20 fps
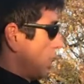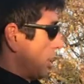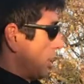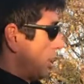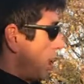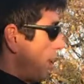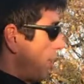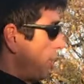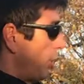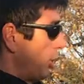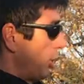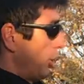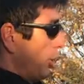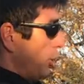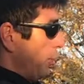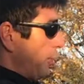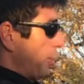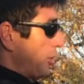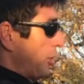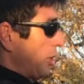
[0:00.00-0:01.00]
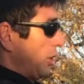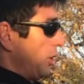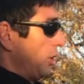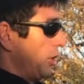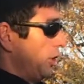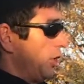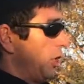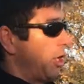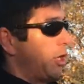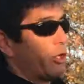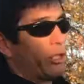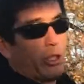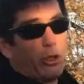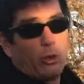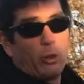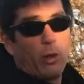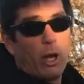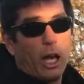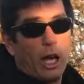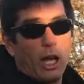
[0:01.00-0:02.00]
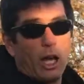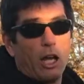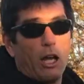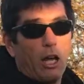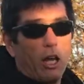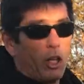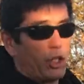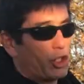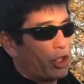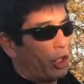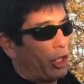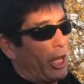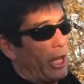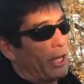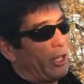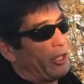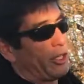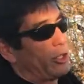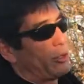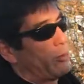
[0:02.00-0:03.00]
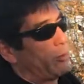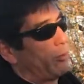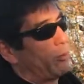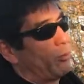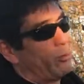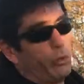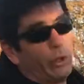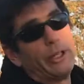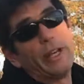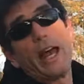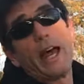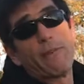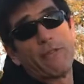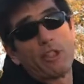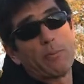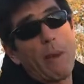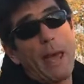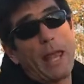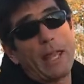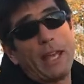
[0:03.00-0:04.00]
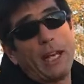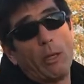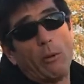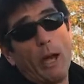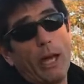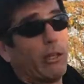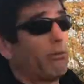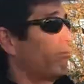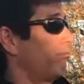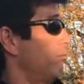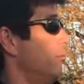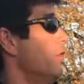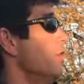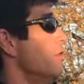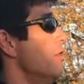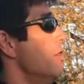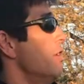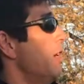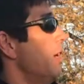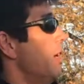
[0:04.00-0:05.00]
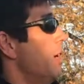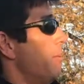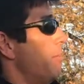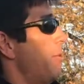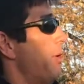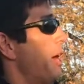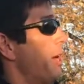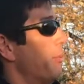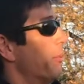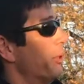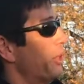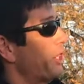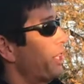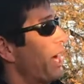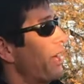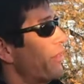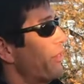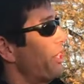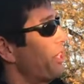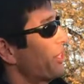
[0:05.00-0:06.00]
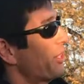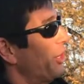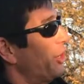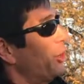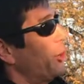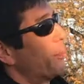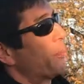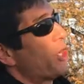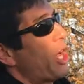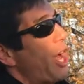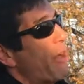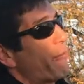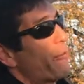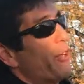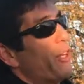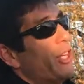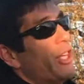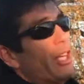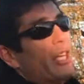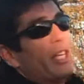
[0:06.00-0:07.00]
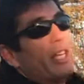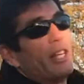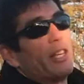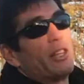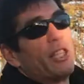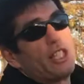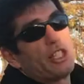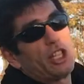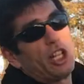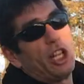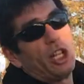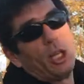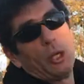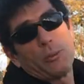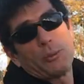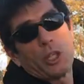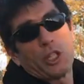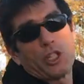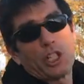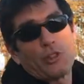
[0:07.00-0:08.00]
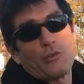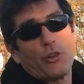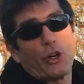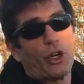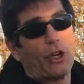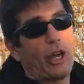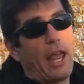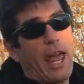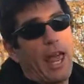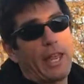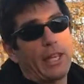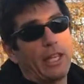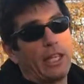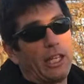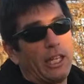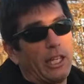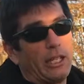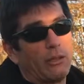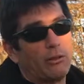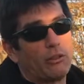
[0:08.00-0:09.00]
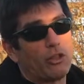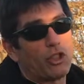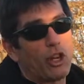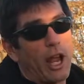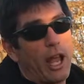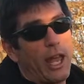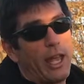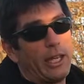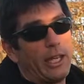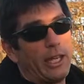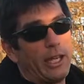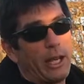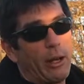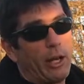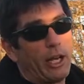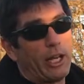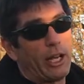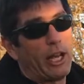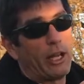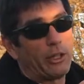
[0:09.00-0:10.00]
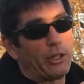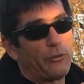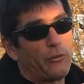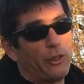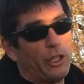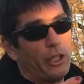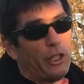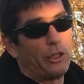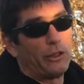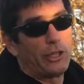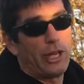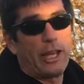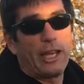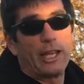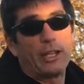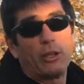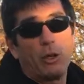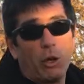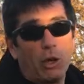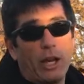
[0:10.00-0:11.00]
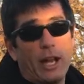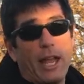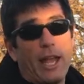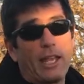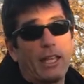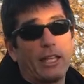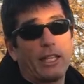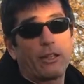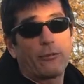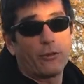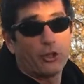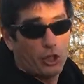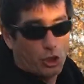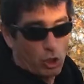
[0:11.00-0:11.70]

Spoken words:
couple loops, and you know, you ultralighters wouldn't have this bag anyway, but would cut these little loops off. These little loops are just for hanging it, drying it while you're out in the field, and or hanging it for